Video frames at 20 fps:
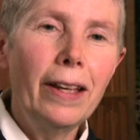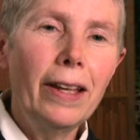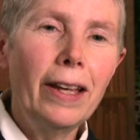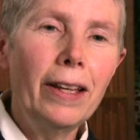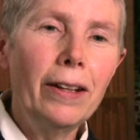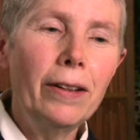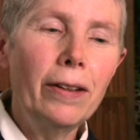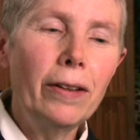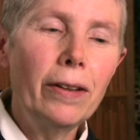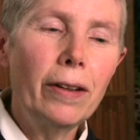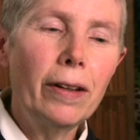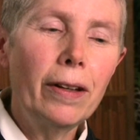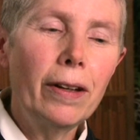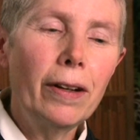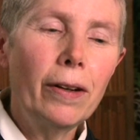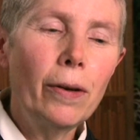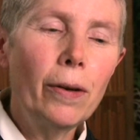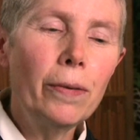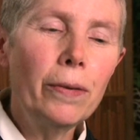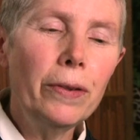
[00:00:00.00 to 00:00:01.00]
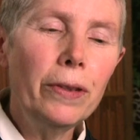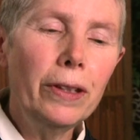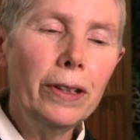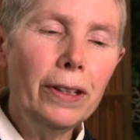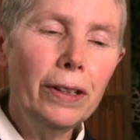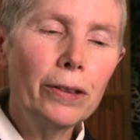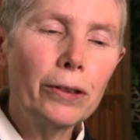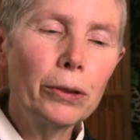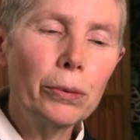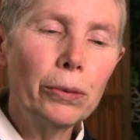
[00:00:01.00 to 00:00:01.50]
And over the
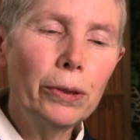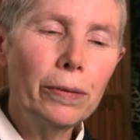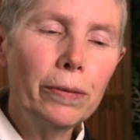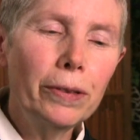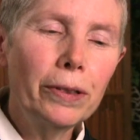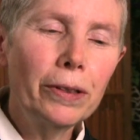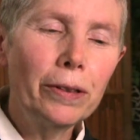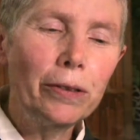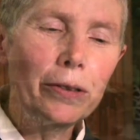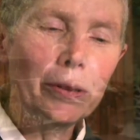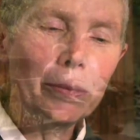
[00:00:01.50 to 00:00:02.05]
years, we've learned